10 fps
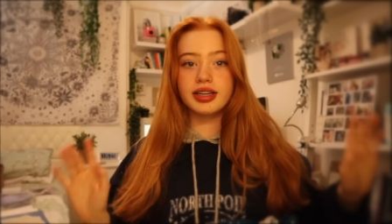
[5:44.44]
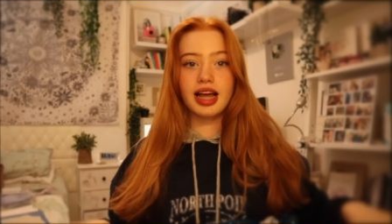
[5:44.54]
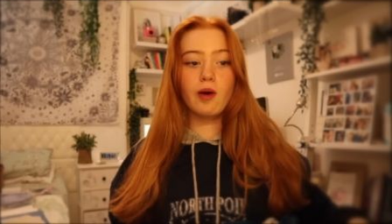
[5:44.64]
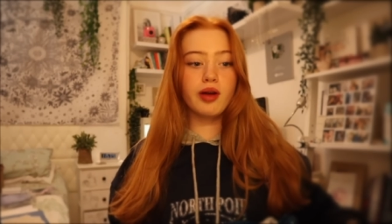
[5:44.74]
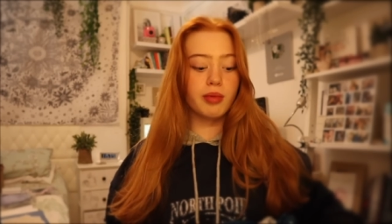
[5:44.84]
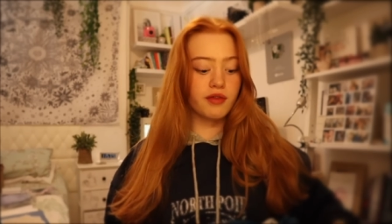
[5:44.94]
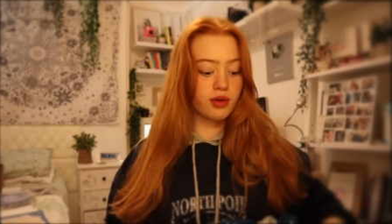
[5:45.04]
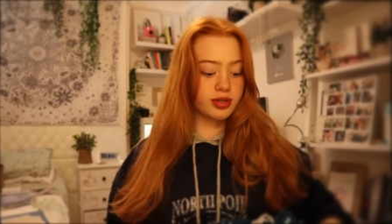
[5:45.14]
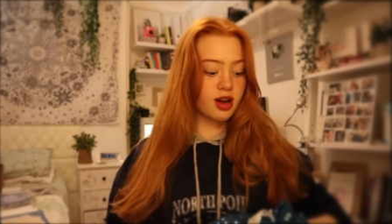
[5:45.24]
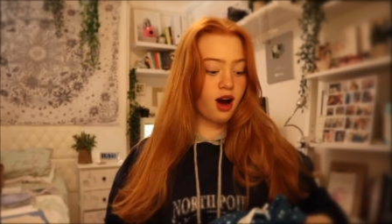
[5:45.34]
Now we're moving
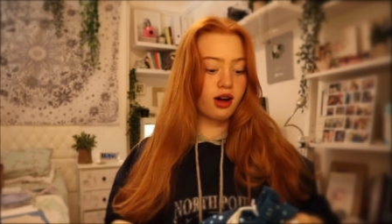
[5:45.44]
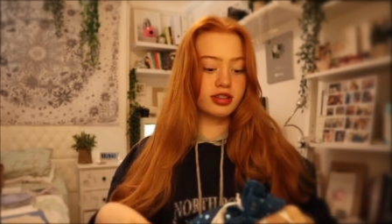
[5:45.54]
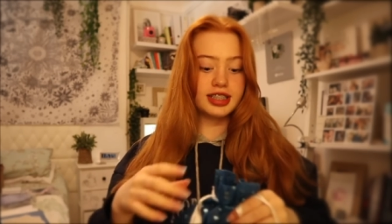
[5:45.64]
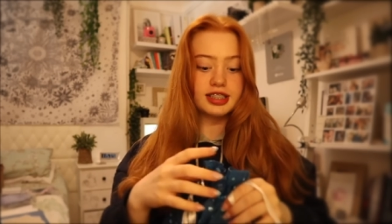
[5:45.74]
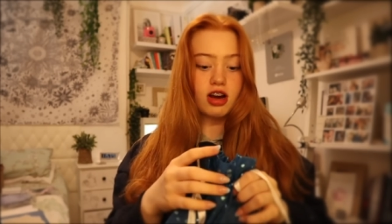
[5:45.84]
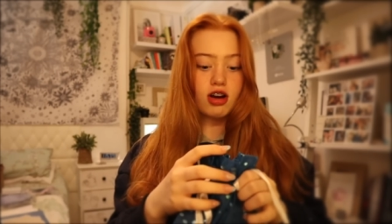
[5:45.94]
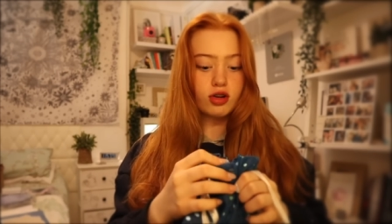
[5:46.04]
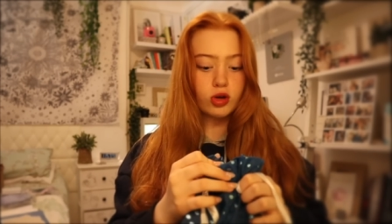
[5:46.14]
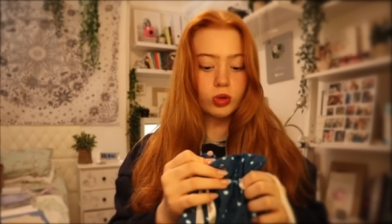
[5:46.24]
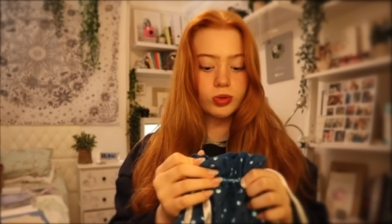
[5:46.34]
on to aunties and
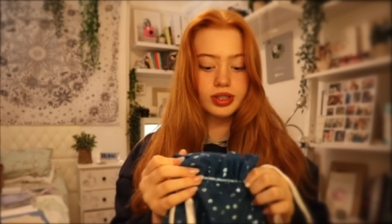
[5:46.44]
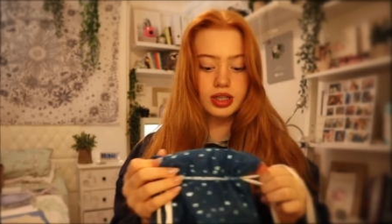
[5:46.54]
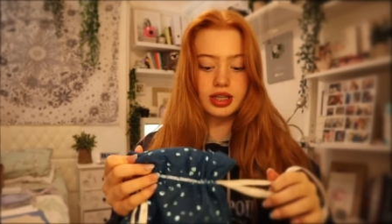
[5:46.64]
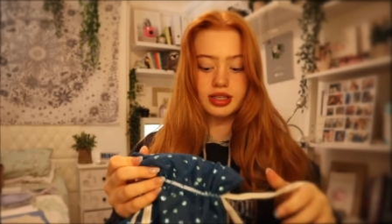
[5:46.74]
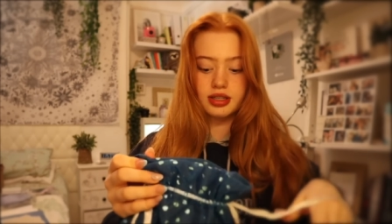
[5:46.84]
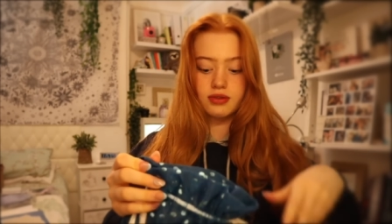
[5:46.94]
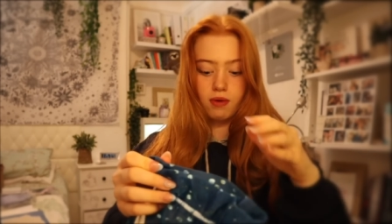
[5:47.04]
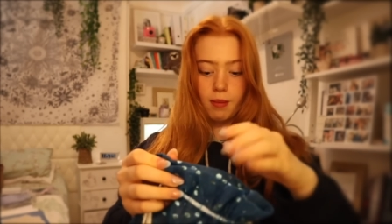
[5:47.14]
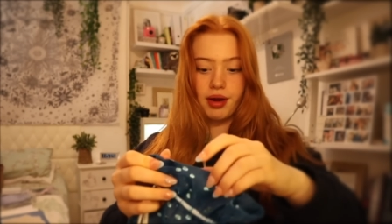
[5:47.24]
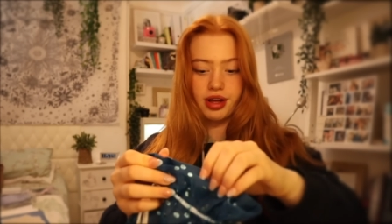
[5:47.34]
uncles. This is
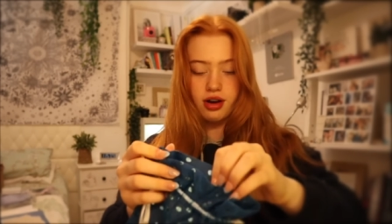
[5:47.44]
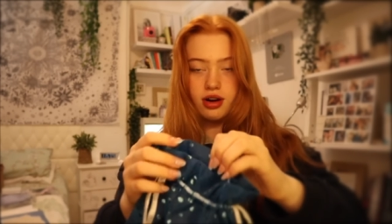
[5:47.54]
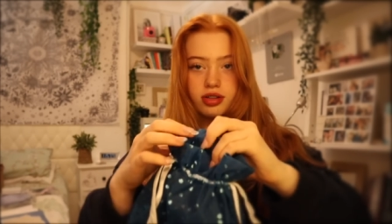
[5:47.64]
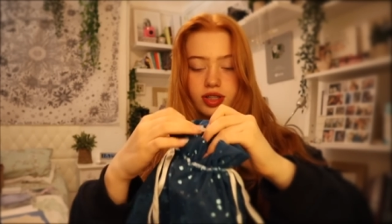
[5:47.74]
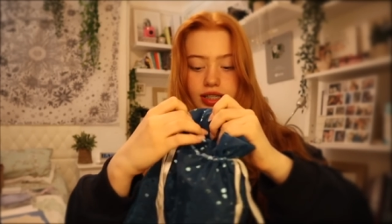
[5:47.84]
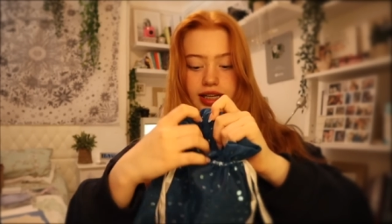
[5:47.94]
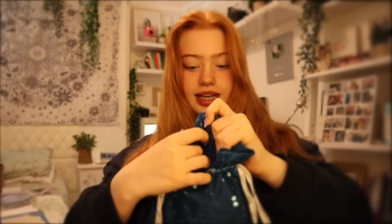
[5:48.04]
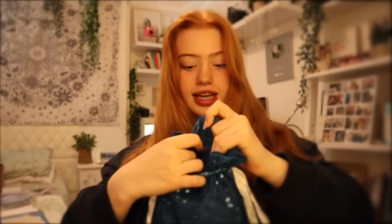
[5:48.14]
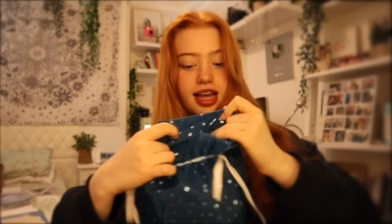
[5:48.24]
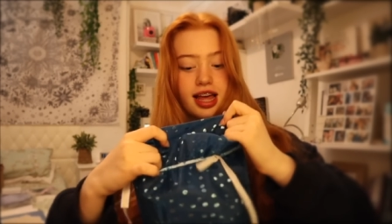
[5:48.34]
from my
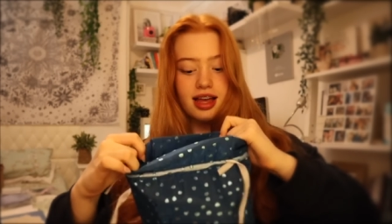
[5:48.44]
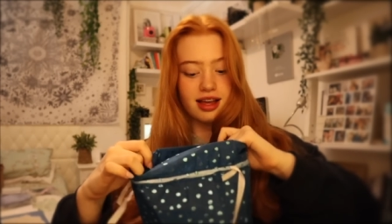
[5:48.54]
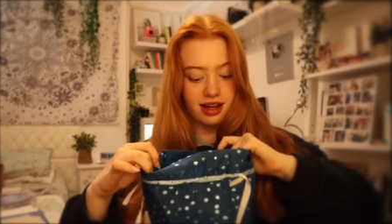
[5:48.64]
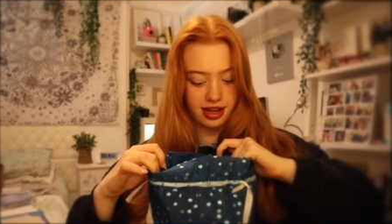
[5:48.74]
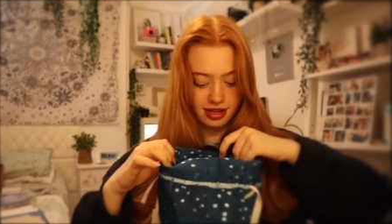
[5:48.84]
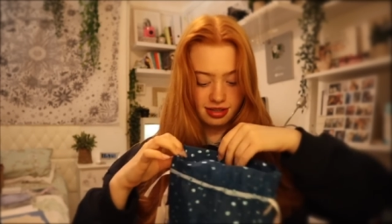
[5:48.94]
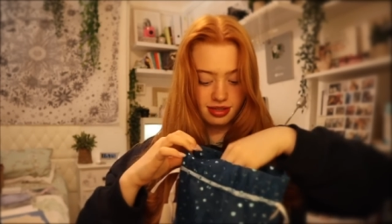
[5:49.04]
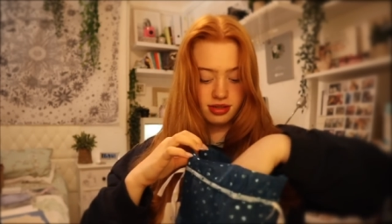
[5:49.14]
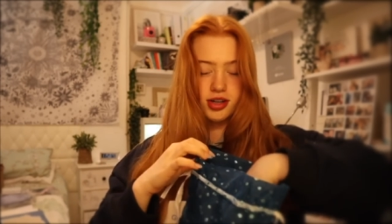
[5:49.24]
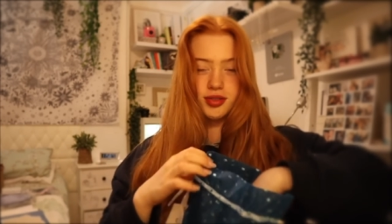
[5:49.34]
auntie,
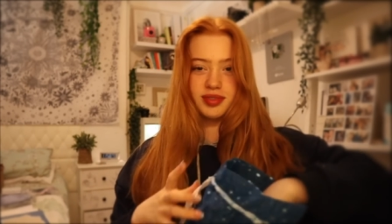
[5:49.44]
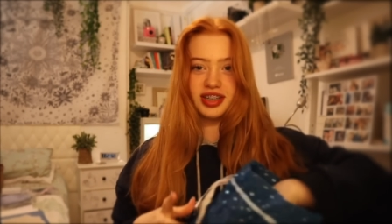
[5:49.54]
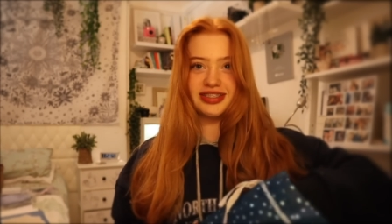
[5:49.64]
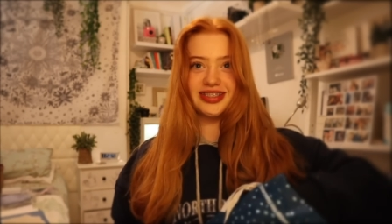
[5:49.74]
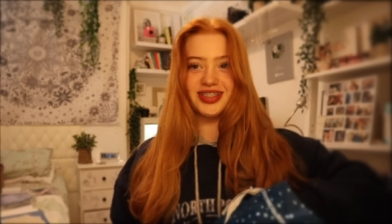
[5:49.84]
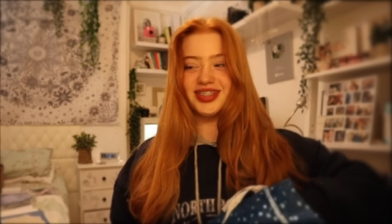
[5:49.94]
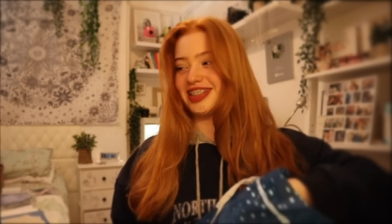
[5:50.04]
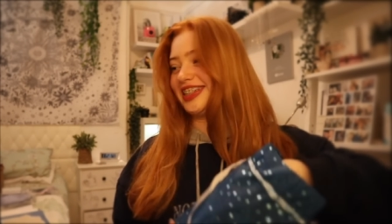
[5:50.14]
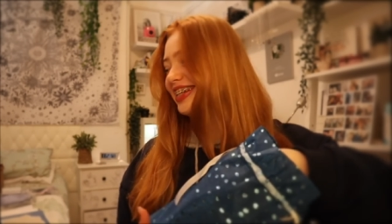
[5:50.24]
and oh my gosh,